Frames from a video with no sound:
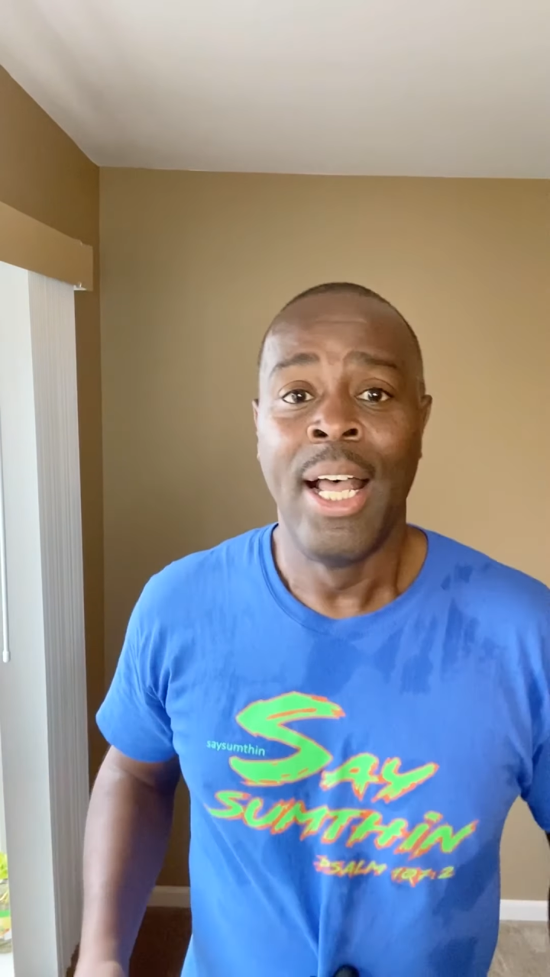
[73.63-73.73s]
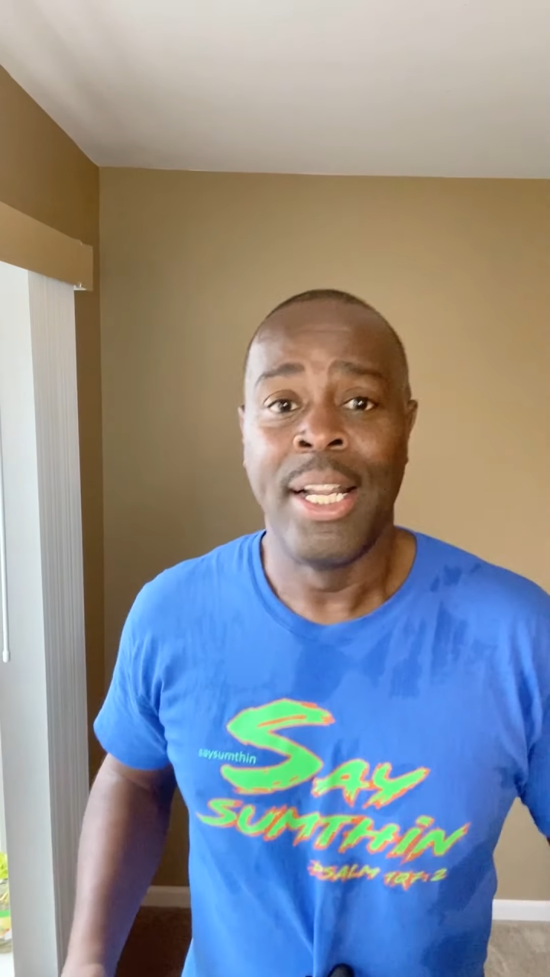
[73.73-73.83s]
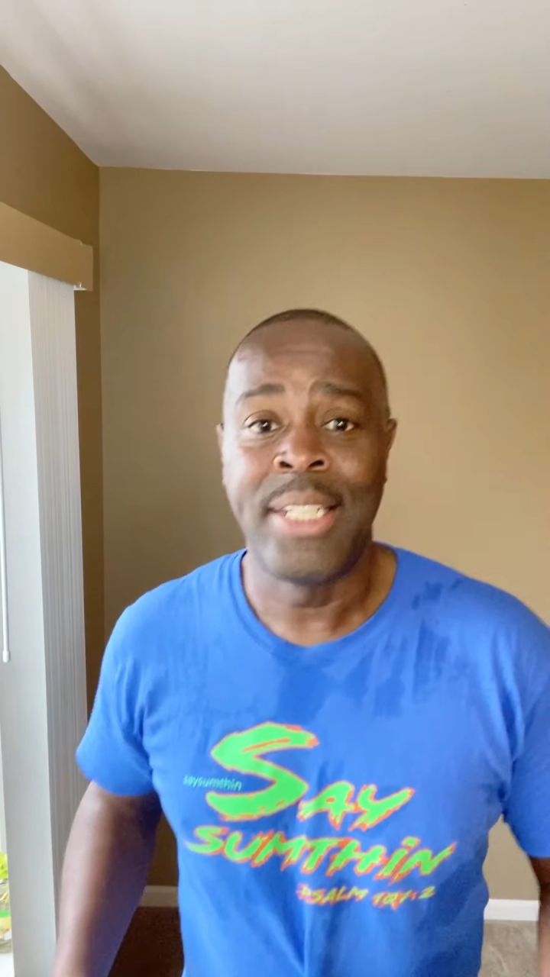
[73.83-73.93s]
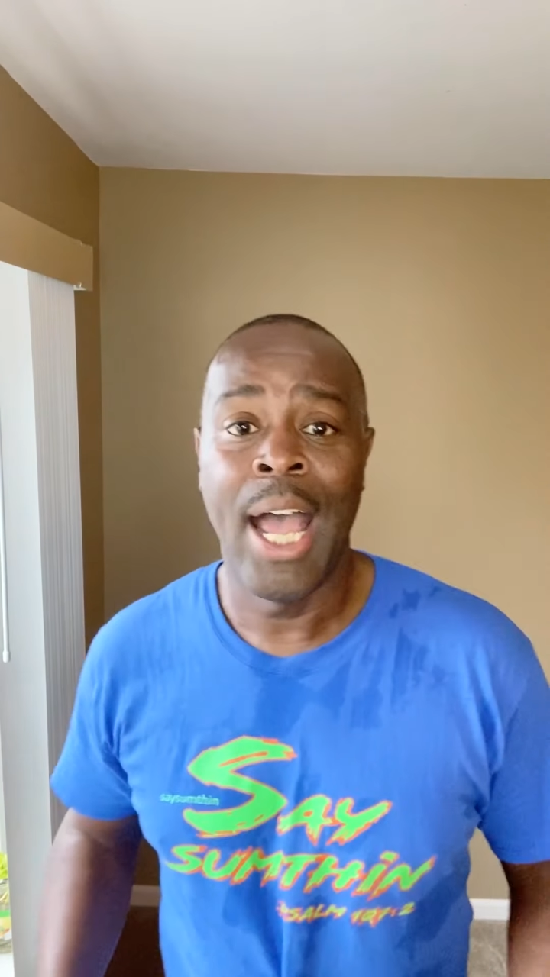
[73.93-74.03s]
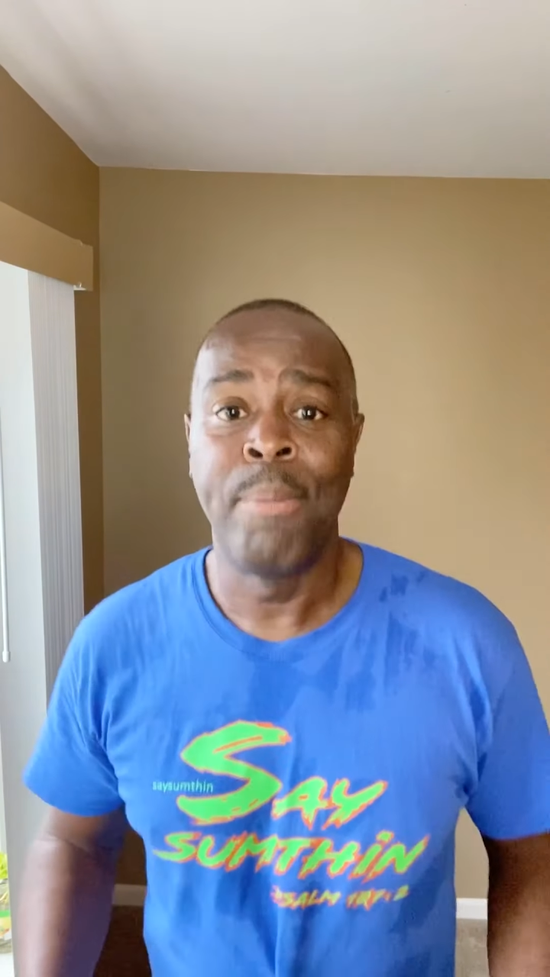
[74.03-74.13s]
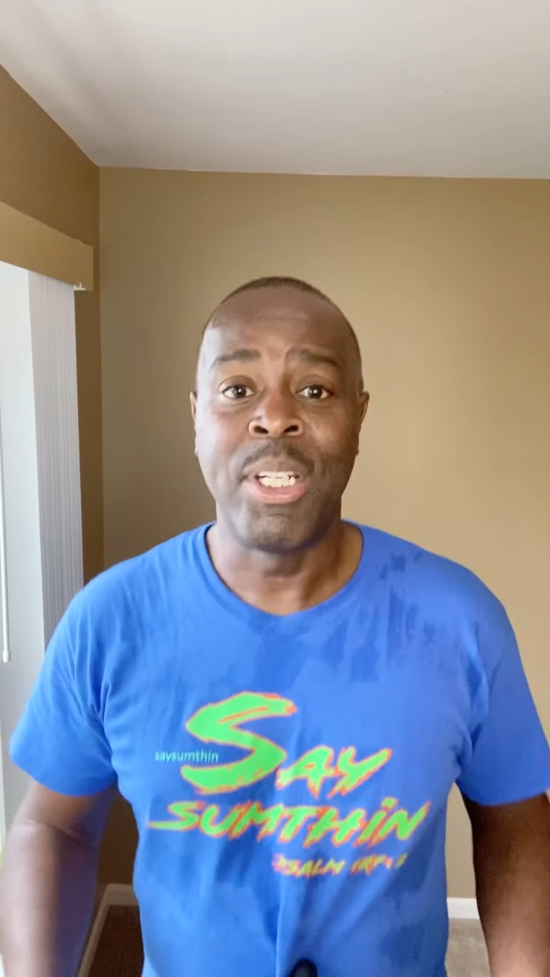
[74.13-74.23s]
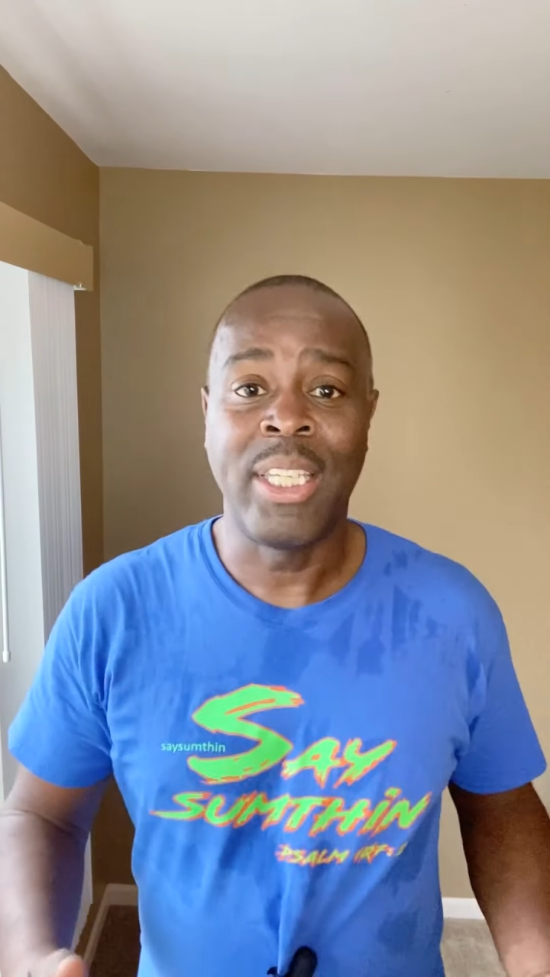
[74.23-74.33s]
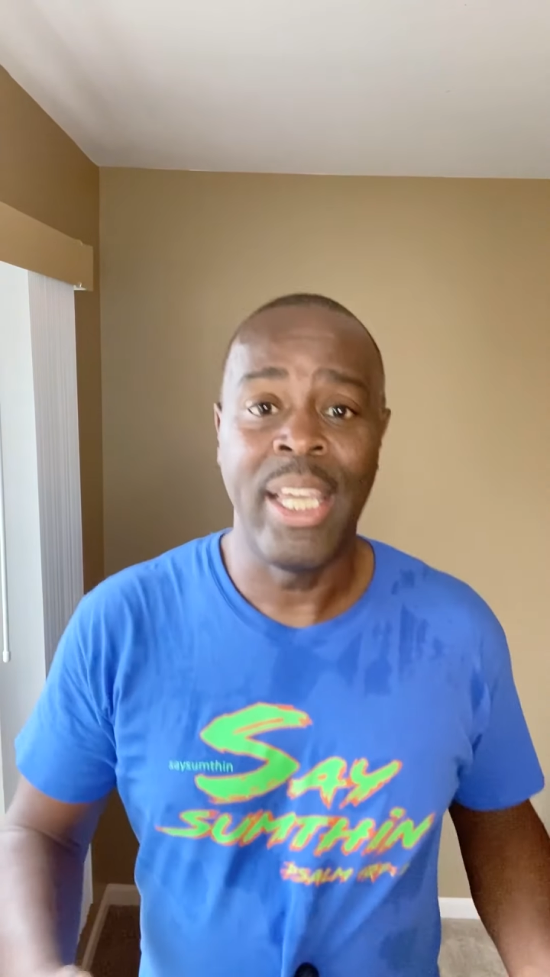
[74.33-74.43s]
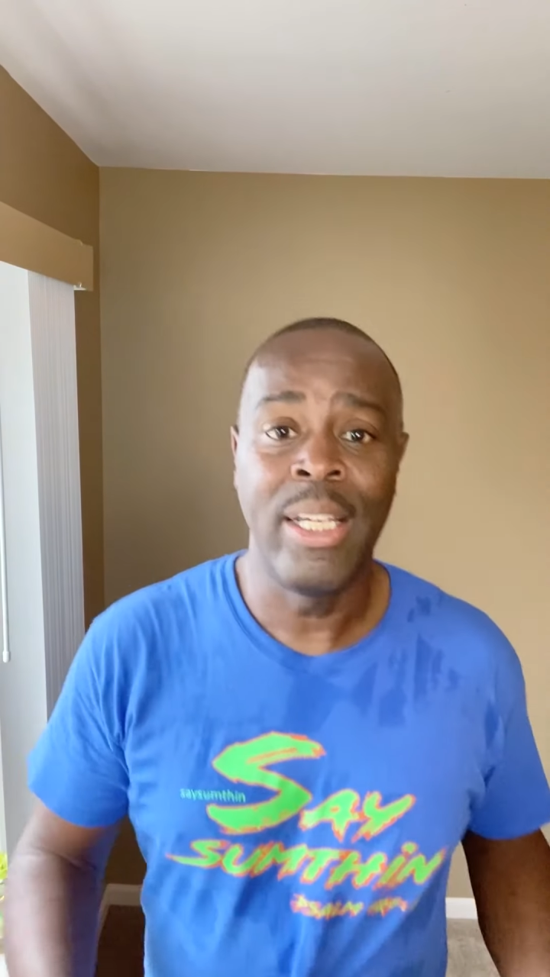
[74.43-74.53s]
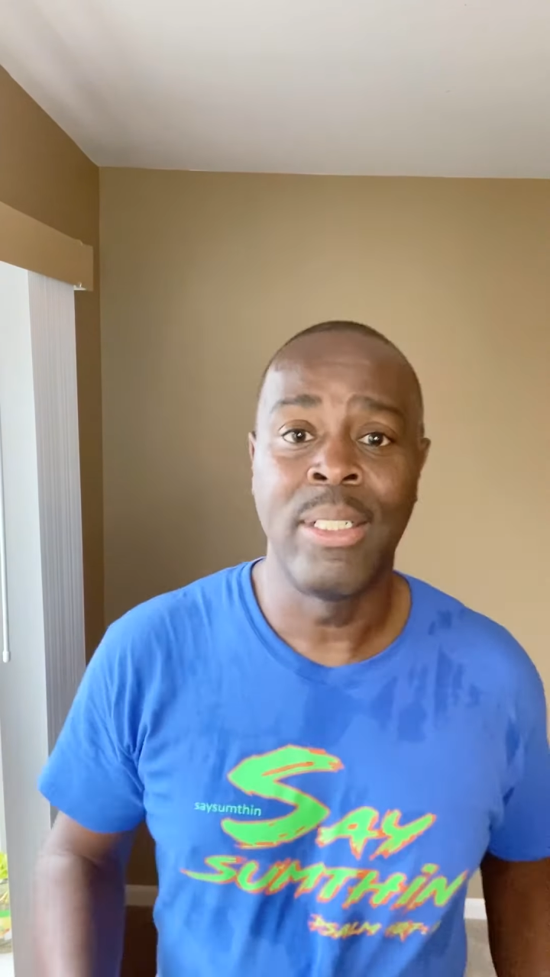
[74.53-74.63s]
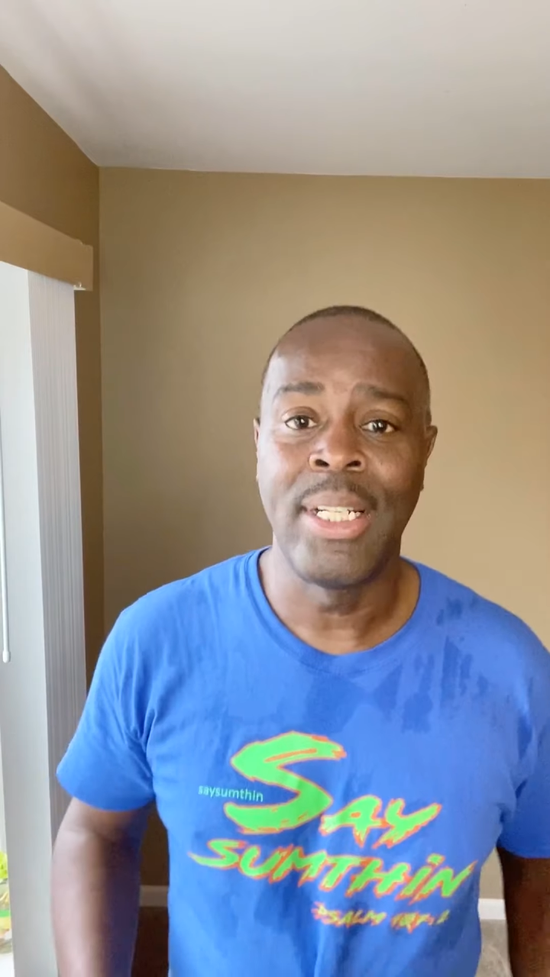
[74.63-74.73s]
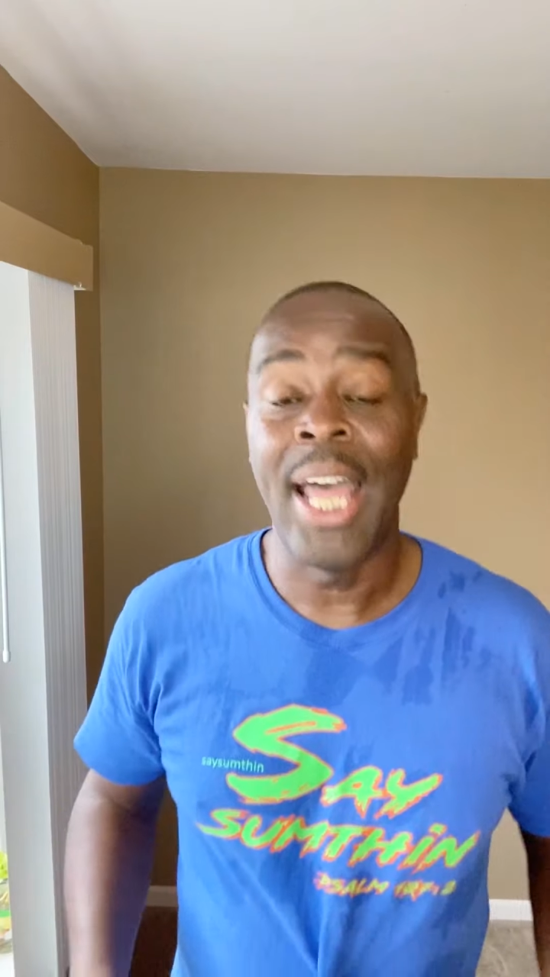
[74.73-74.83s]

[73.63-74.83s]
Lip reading: A time to kill